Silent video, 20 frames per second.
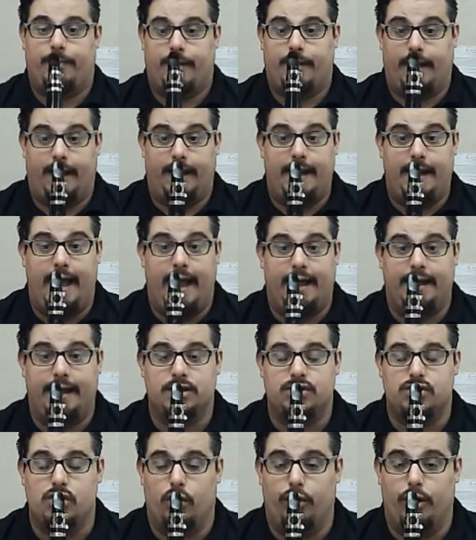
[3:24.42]
And that
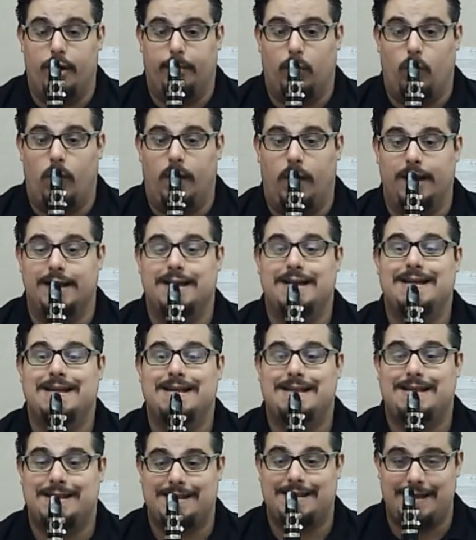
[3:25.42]
is note number 1,
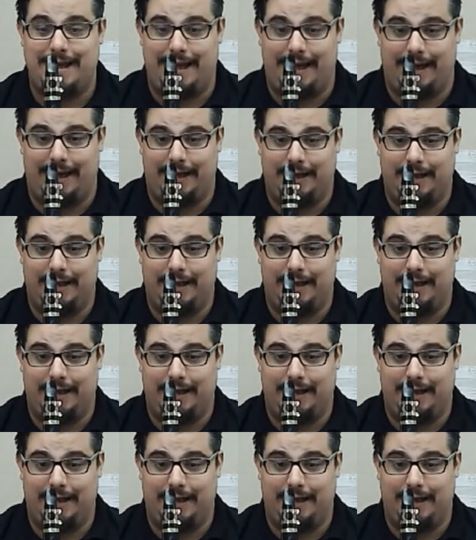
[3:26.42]
C.